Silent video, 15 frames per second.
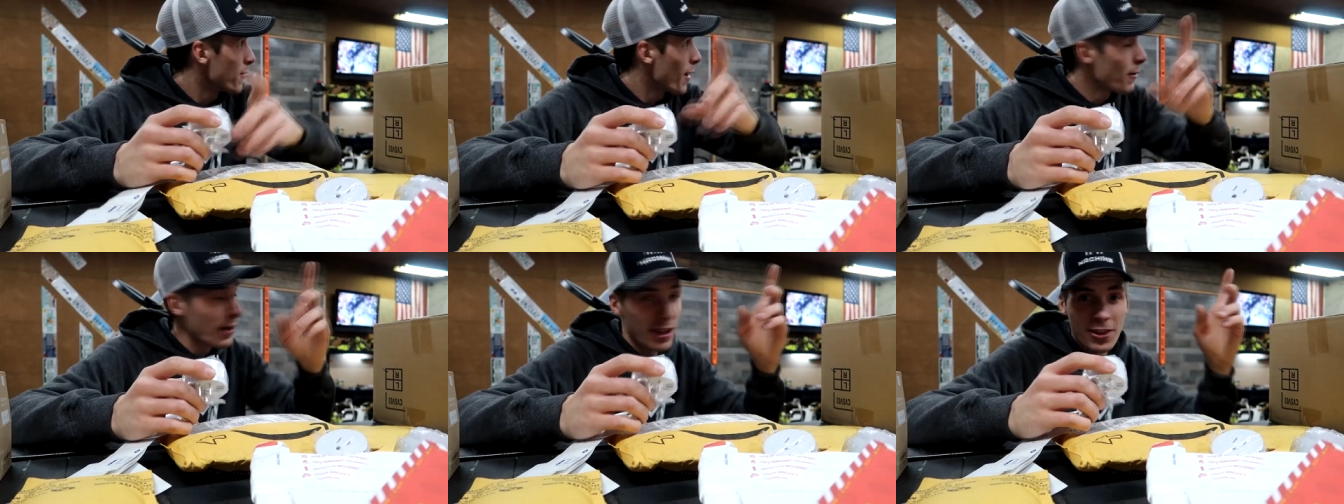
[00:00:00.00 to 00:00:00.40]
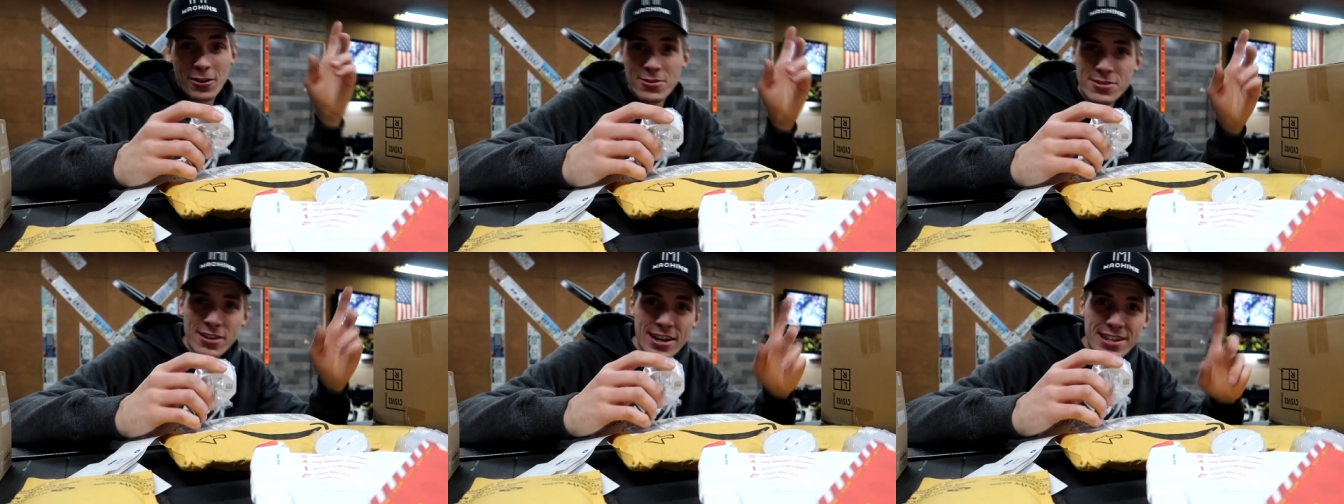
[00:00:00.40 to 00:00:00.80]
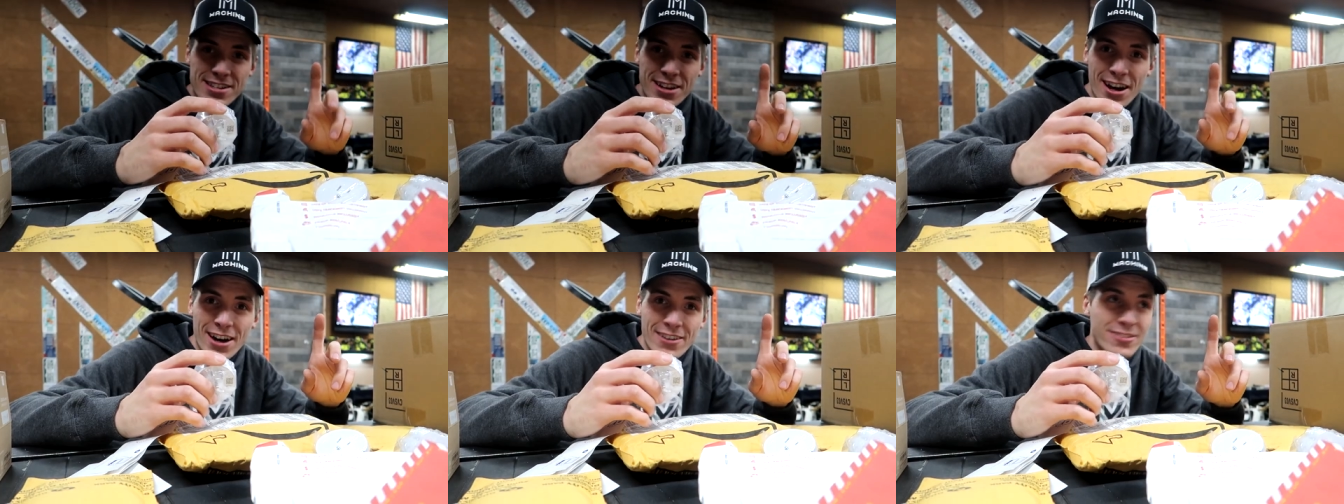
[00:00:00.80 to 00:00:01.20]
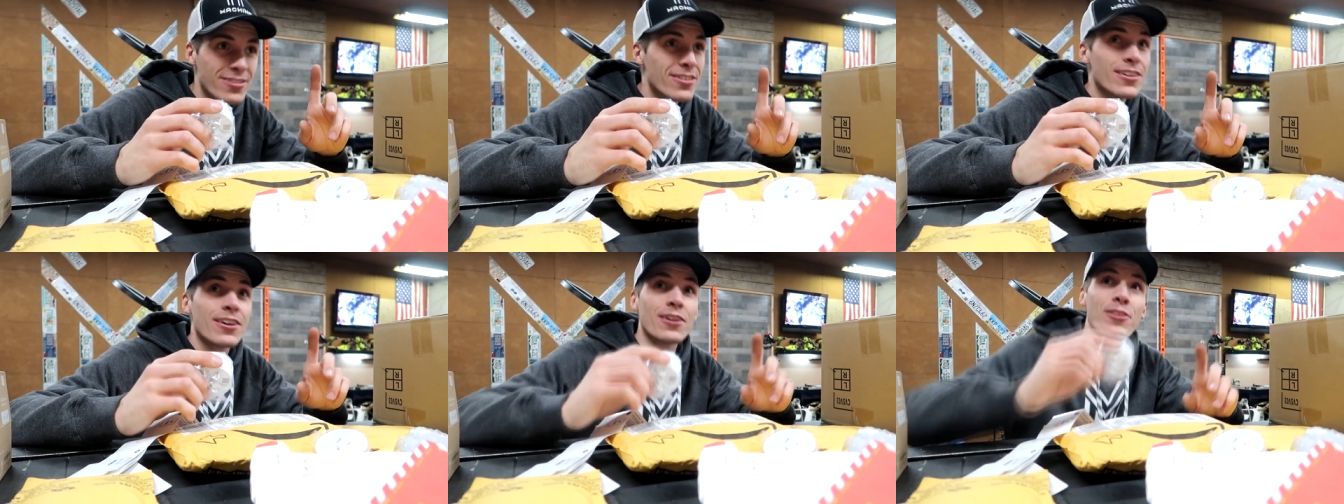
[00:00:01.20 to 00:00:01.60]
if I wanted those lights off,
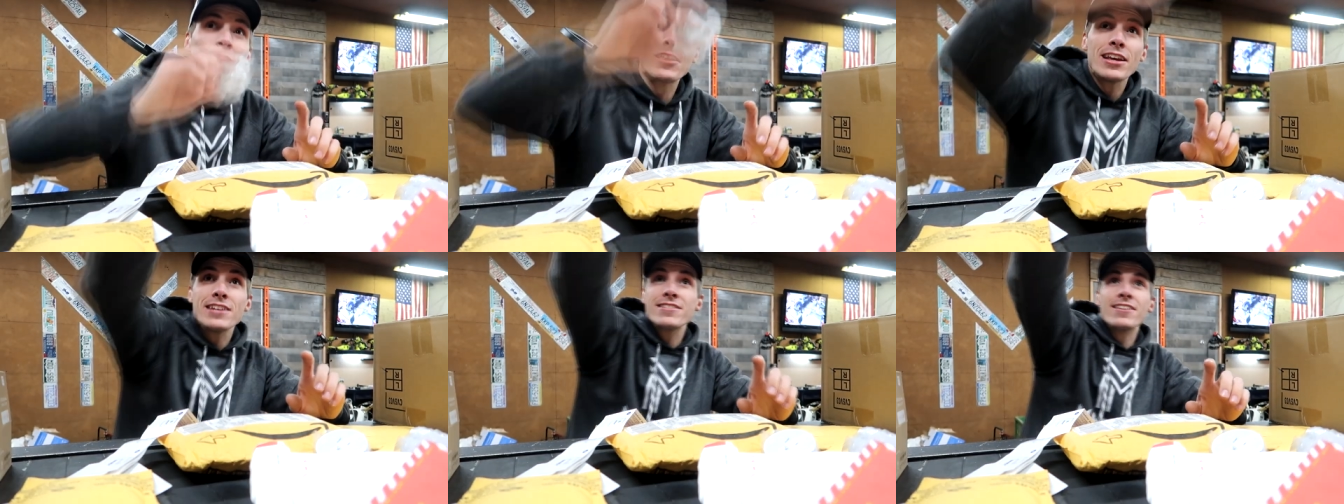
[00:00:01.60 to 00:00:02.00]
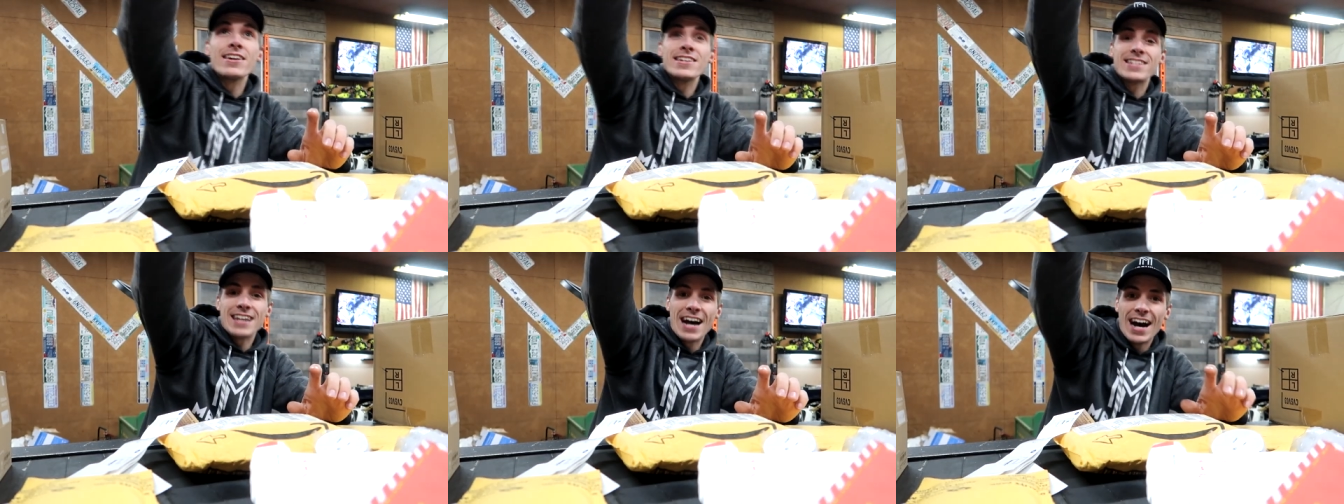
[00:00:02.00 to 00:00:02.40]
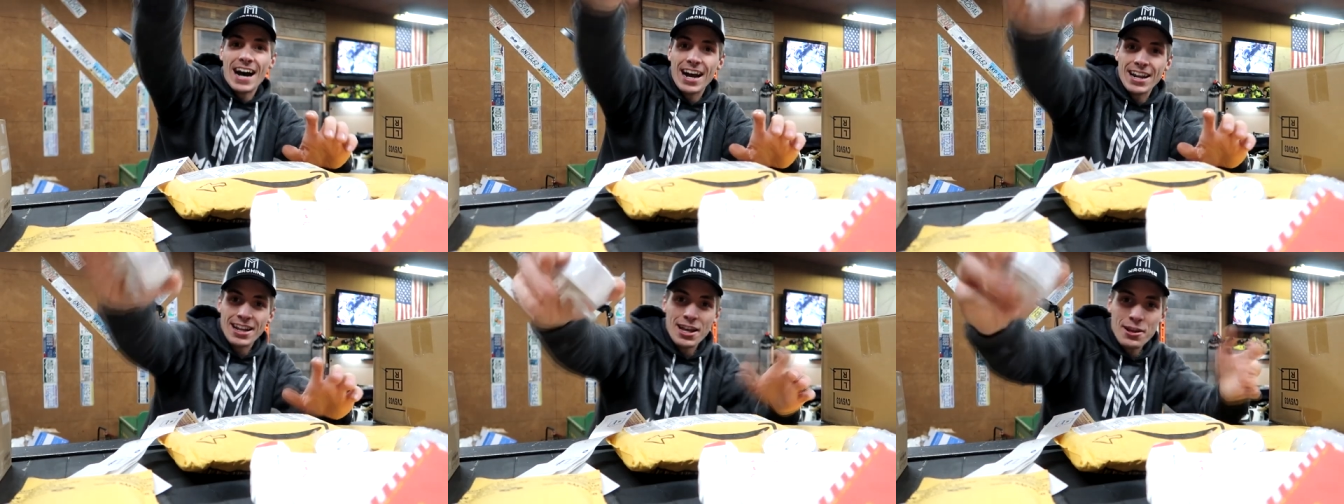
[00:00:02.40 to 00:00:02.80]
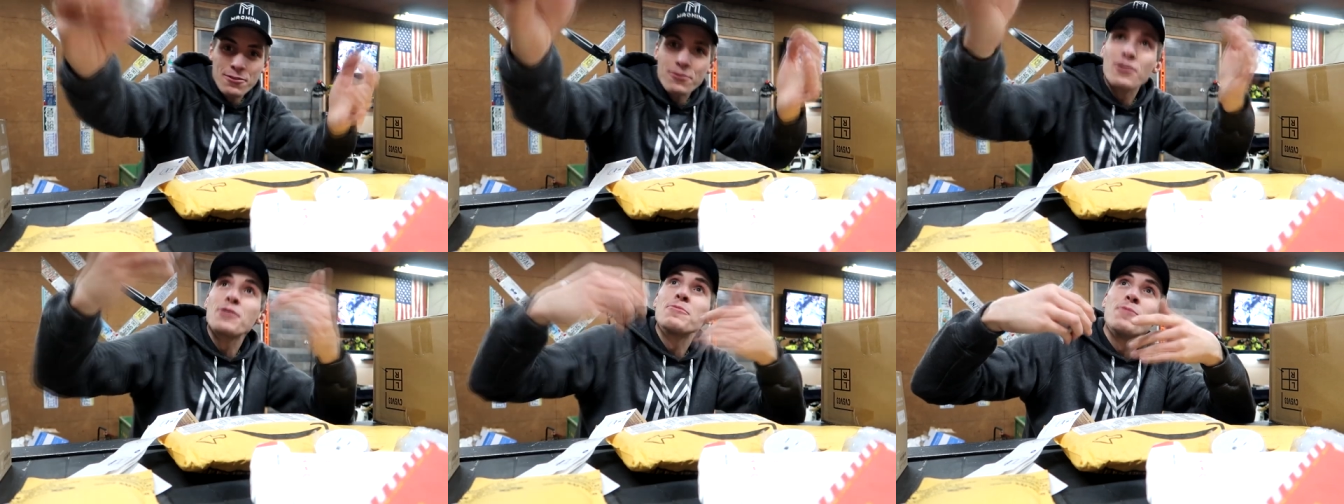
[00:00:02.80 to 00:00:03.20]
or these lights on, like
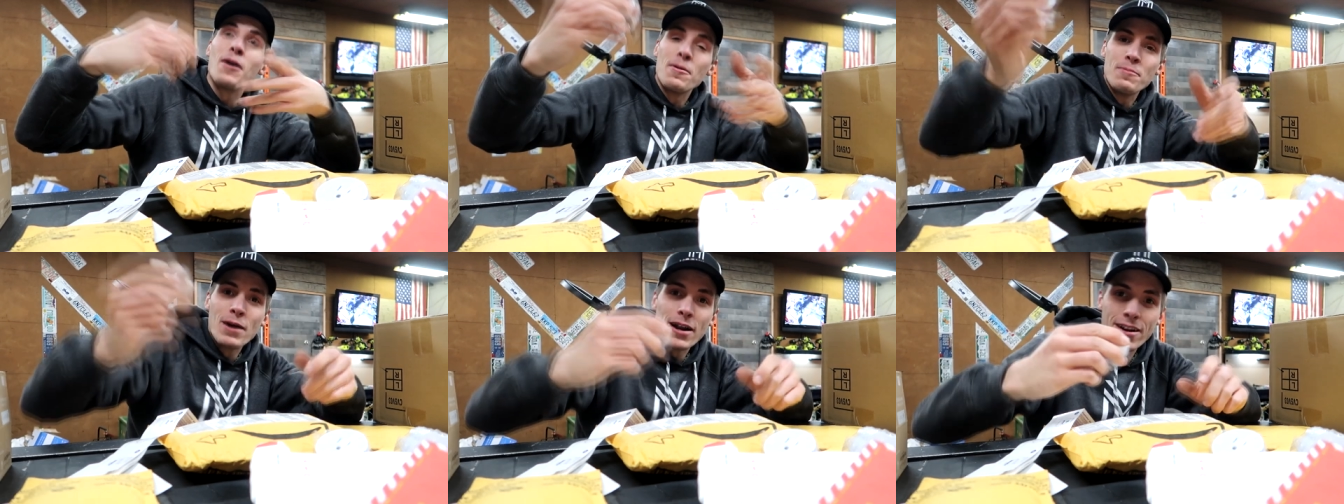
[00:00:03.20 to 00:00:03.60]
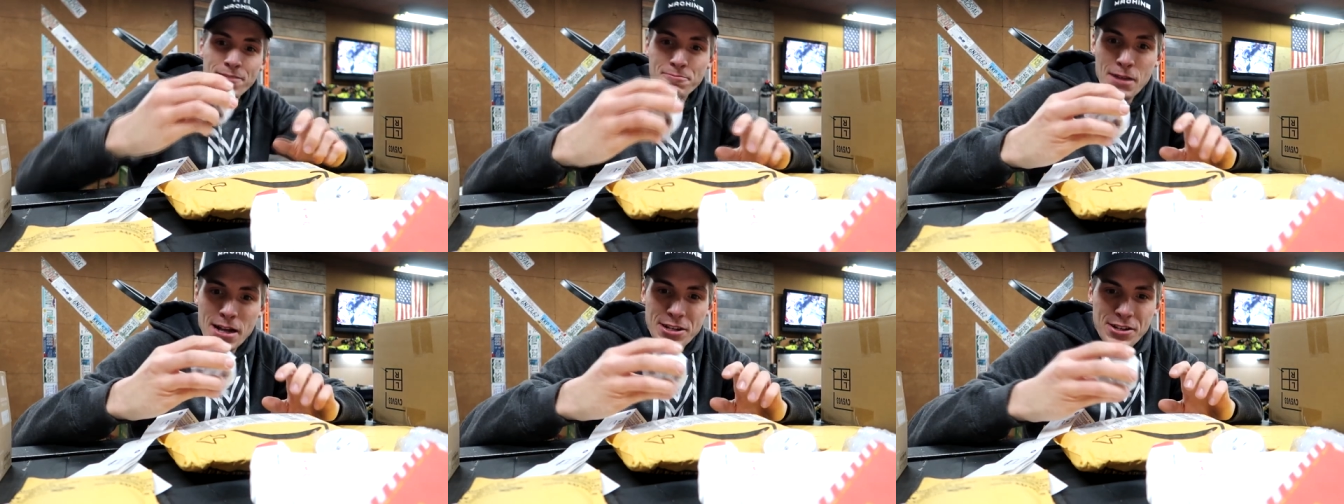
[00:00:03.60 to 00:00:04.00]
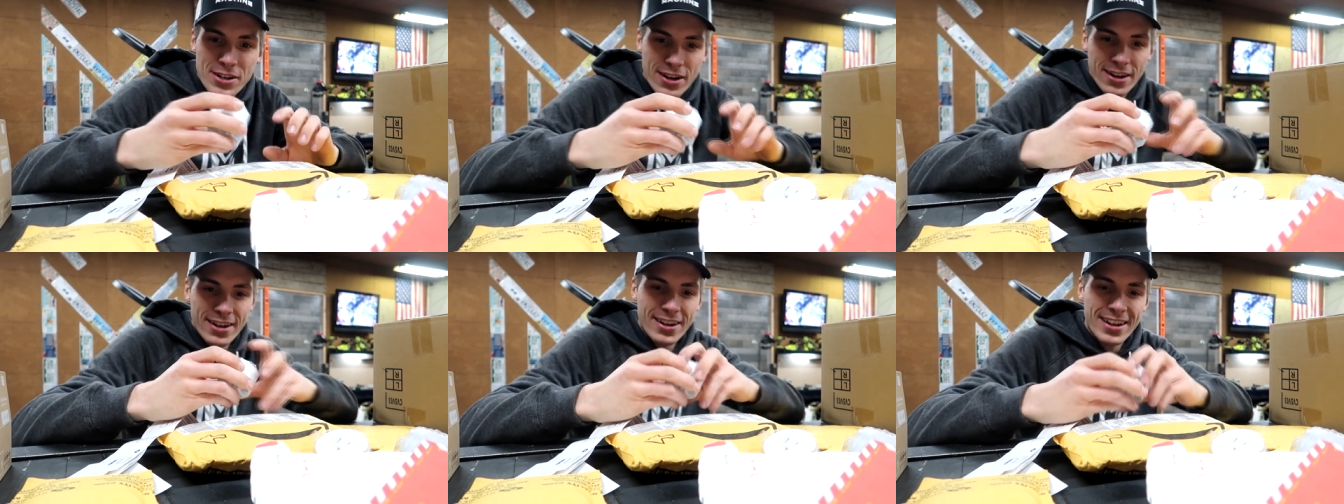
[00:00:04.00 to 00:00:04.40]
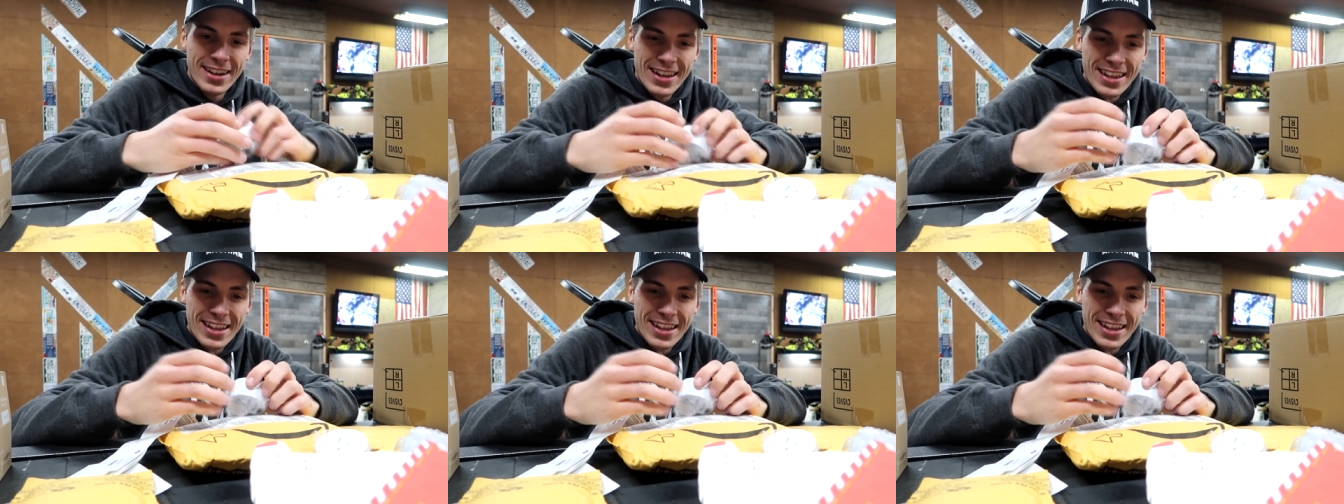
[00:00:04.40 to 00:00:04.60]
for a better picture,